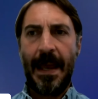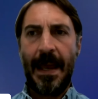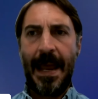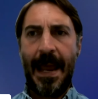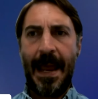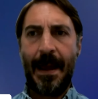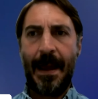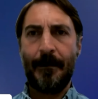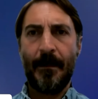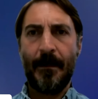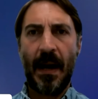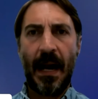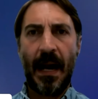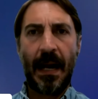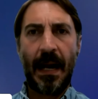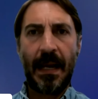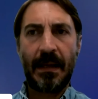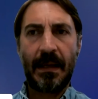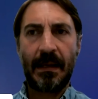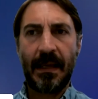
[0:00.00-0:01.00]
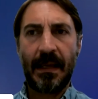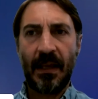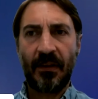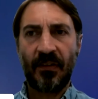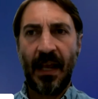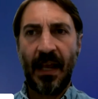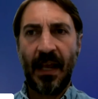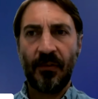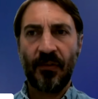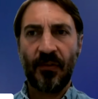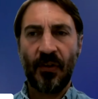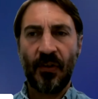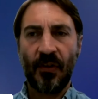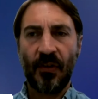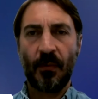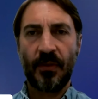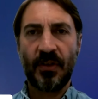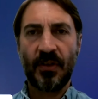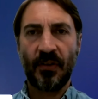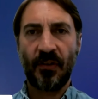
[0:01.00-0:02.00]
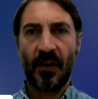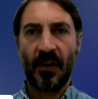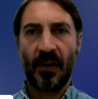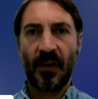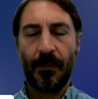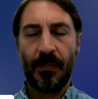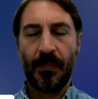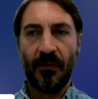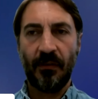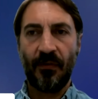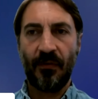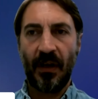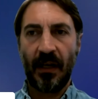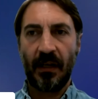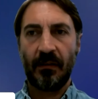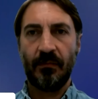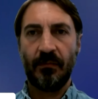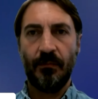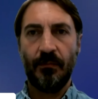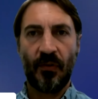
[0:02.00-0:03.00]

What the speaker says: And I guess I'll start with just a couple of